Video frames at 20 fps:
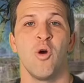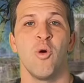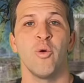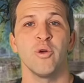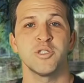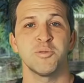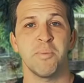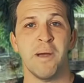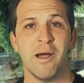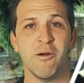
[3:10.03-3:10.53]

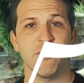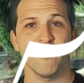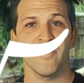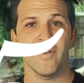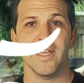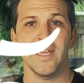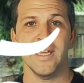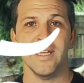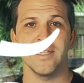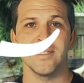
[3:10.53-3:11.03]
Horsepower
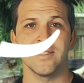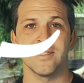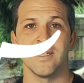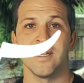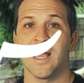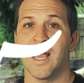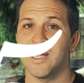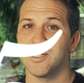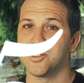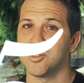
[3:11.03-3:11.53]
for kids.
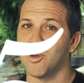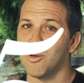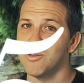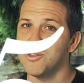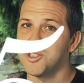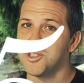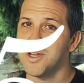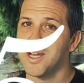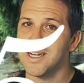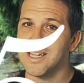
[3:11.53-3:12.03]
I
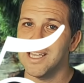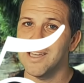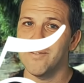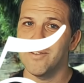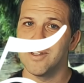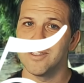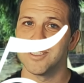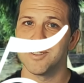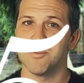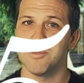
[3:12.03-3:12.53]
told you I'd give
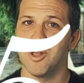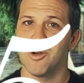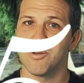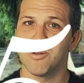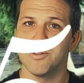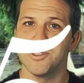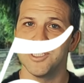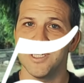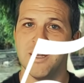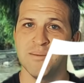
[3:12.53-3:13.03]
you some
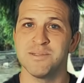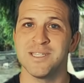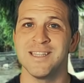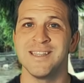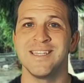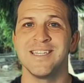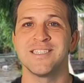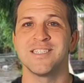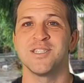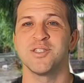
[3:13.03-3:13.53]
local gems,
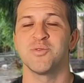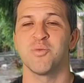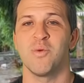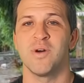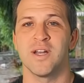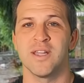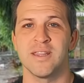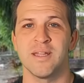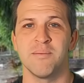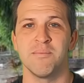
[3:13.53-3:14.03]
and this is
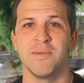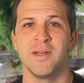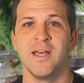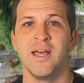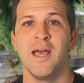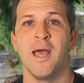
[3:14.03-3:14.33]
one of them.